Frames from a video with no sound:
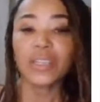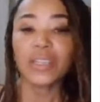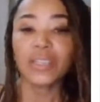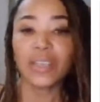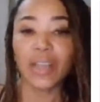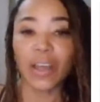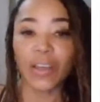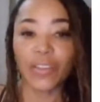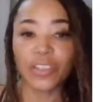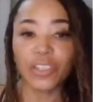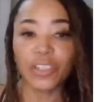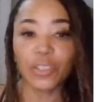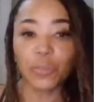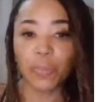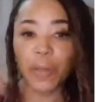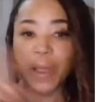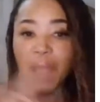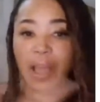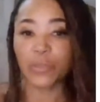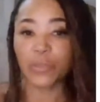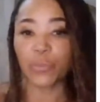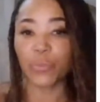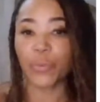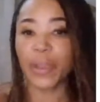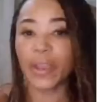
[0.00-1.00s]
Now, this
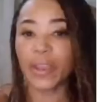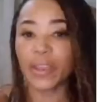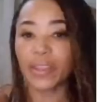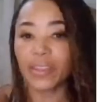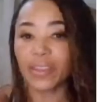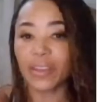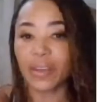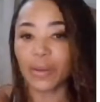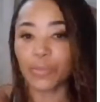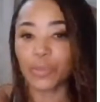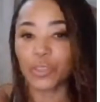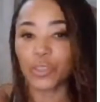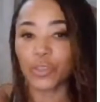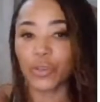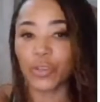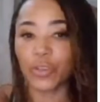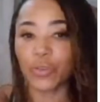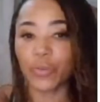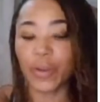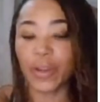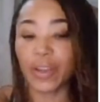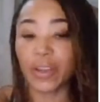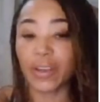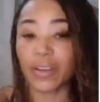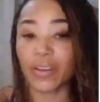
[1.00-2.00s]
pathway that I'm showing you
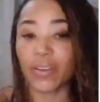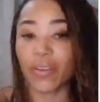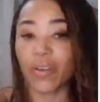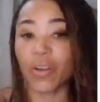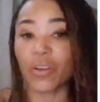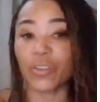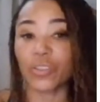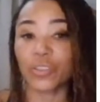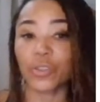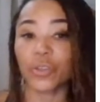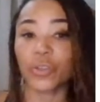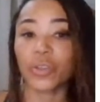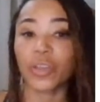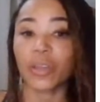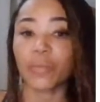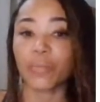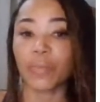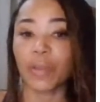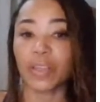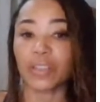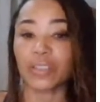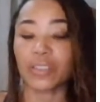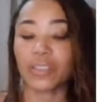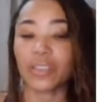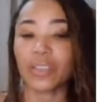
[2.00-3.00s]
right here also can
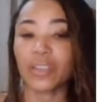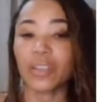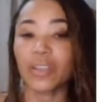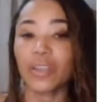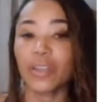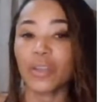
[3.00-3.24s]
mess